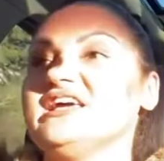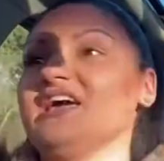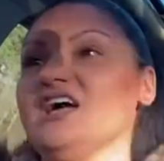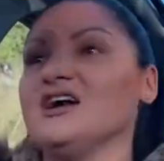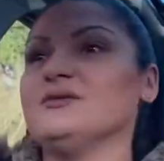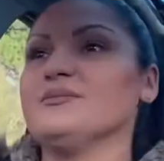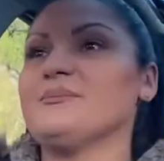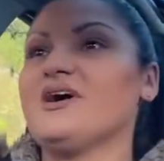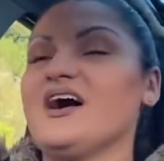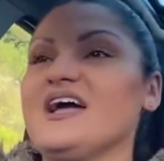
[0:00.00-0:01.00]

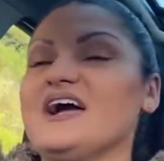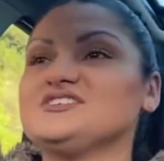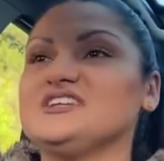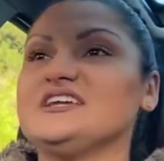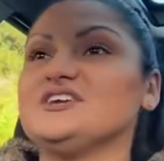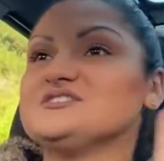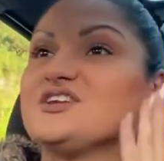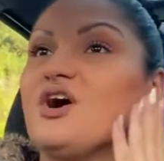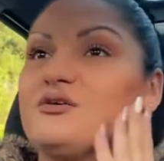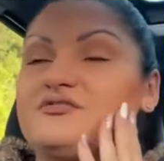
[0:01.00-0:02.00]
Um, but I actually used
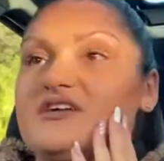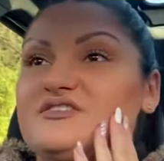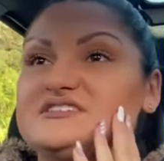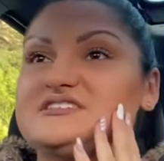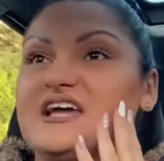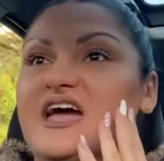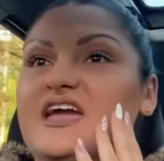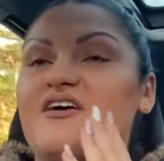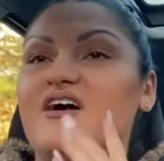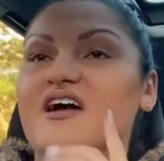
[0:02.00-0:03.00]
an old favourite today.
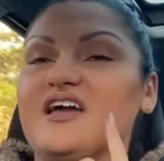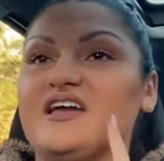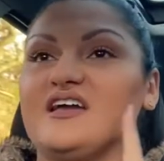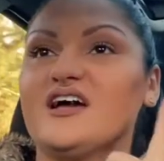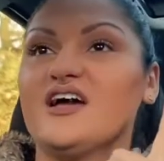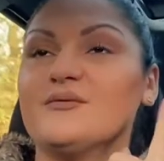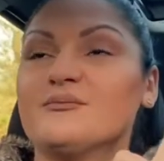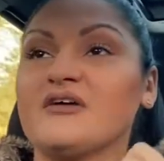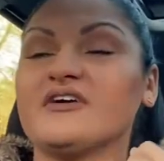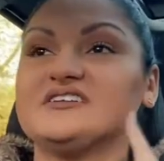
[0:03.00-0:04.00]
I um,
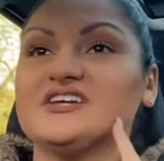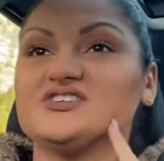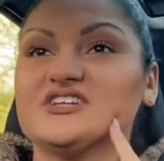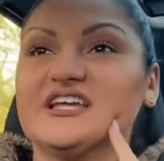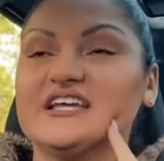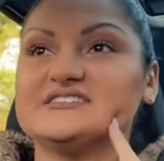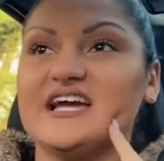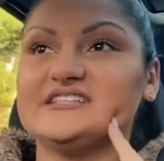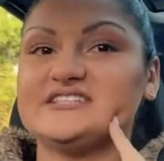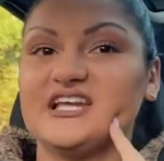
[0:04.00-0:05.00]
My foundation is
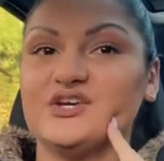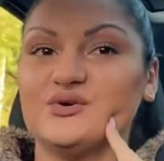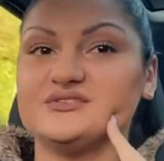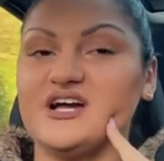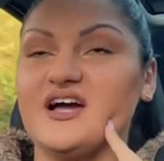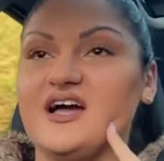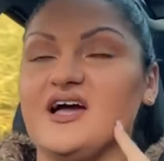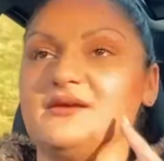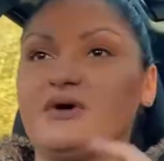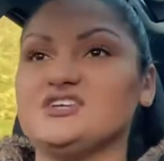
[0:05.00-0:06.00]
Estee Lauder
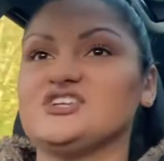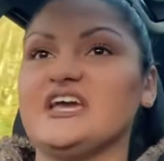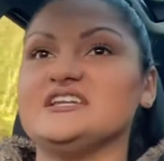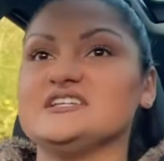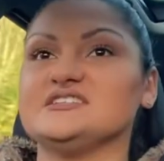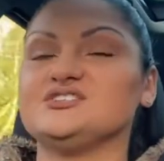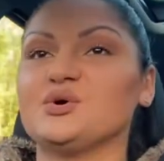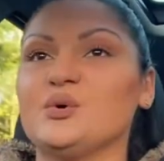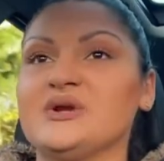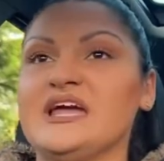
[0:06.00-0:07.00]
and my shade is
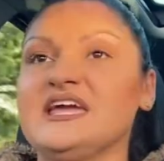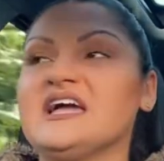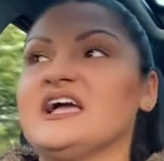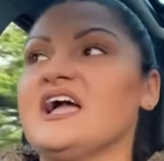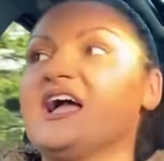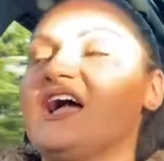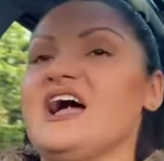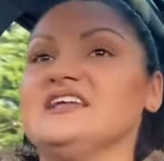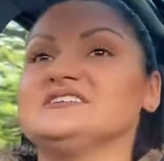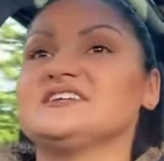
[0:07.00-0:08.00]
Tawny
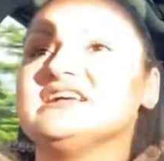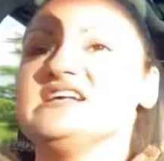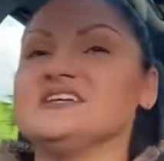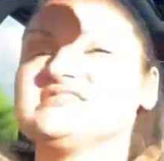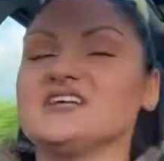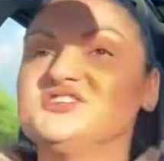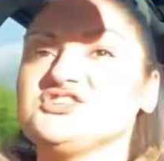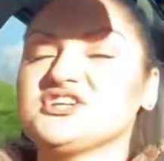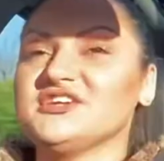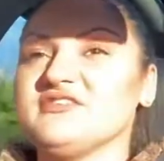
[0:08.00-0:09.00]
and it's
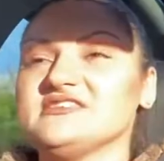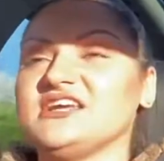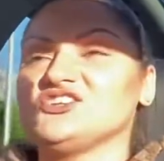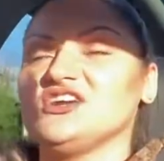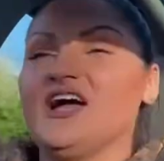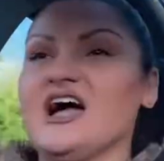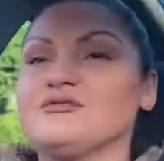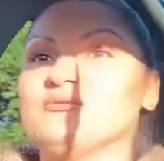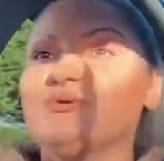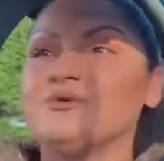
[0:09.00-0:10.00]
such a good foundation. I
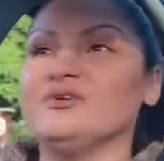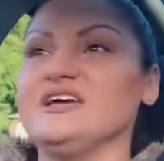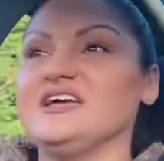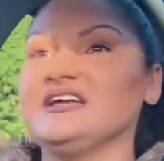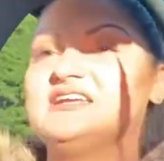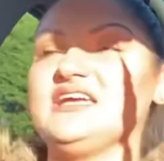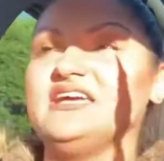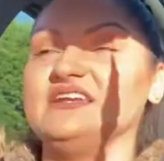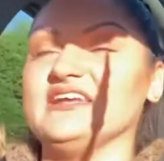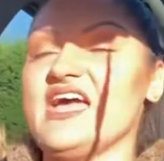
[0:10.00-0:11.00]
haven't worn it
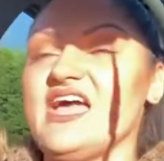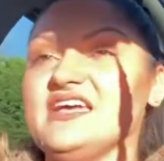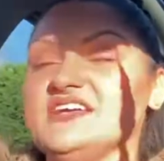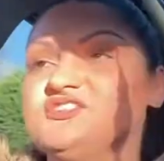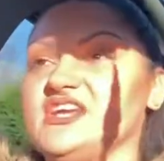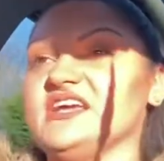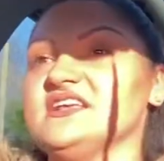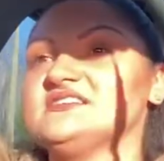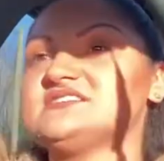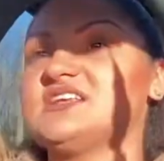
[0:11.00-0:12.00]
in
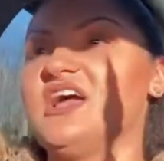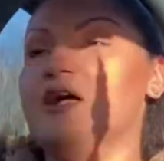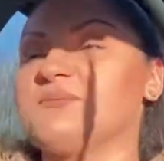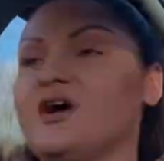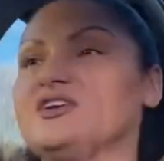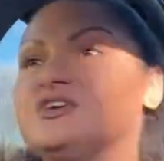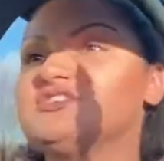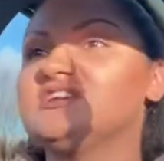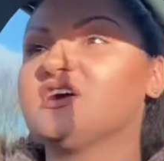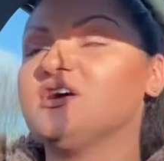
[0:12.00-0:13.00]
ages. Um, I
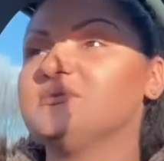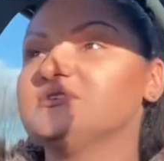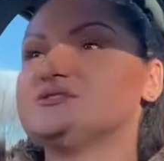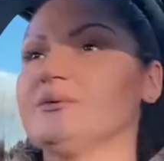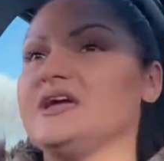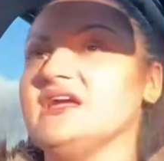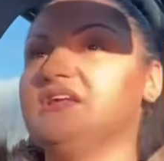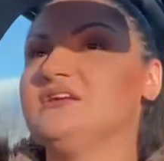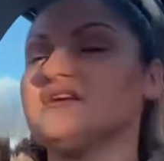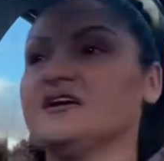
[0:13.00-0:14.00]
usually go
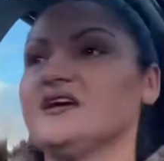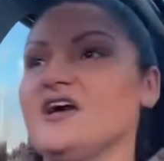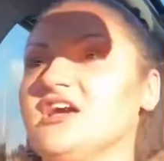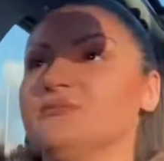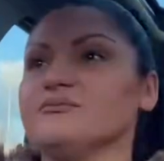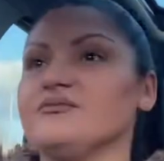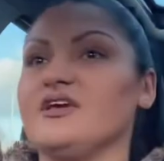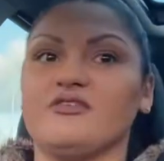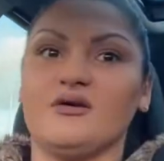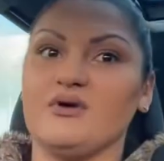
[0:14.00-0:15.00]
between um,
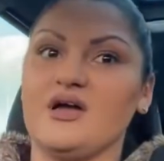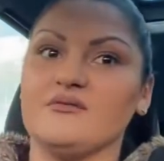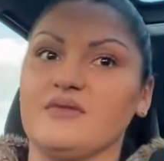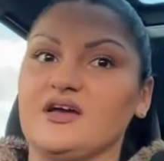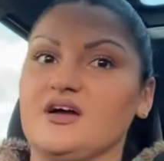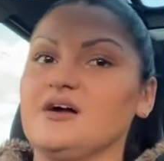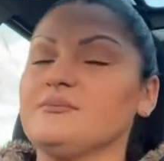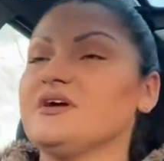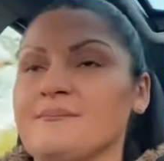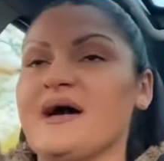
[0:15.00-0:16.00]
if I wear makeup.
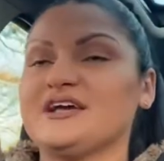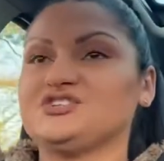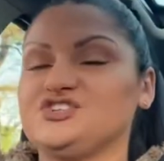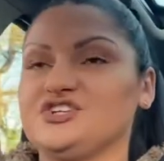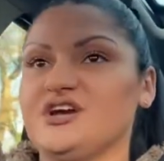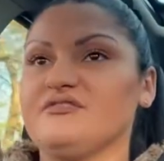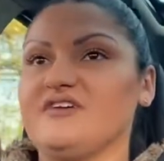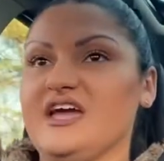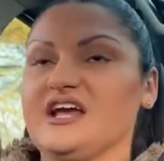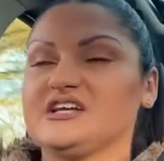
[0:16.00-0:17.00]
MAC Studio
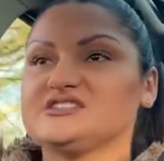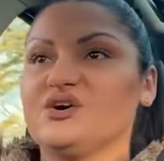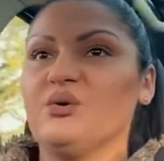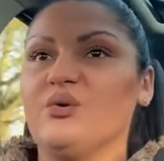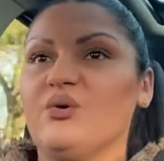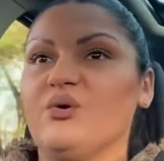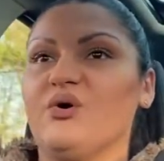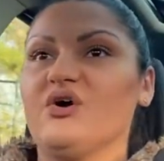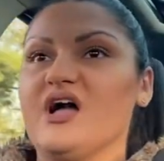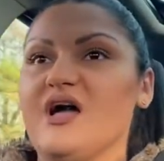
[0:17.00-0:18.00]
Fix
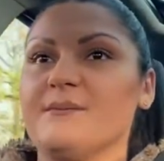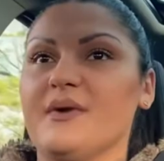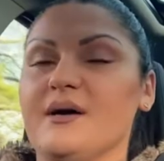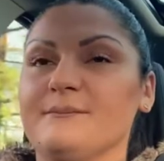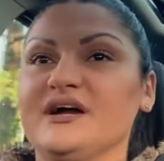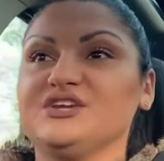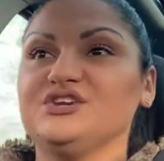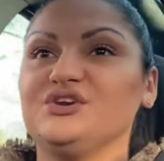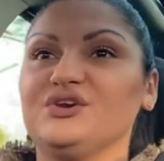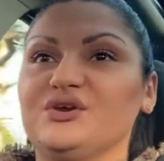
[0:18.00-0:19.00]
or um, my
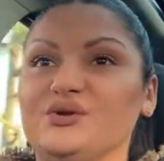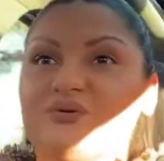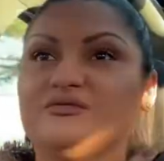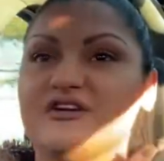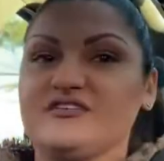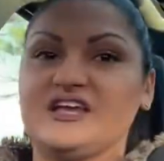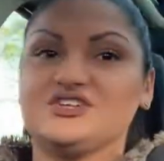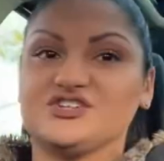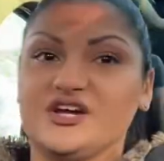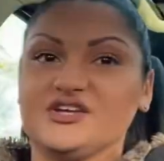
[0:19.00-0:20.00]
new
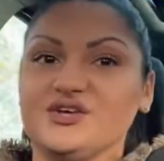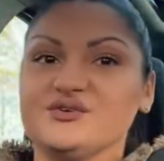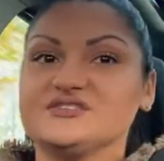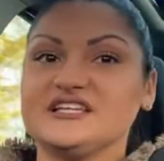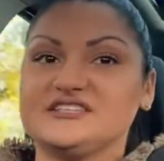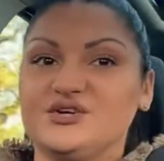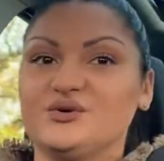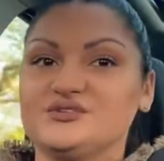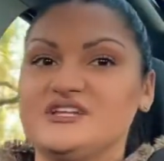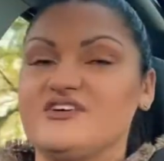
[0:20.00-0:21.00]
foundation that I use is The
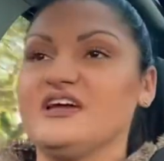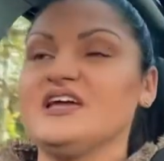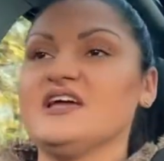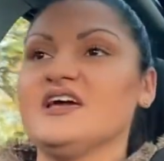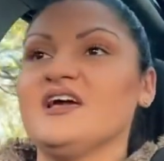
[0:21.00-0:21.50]
Ordinary.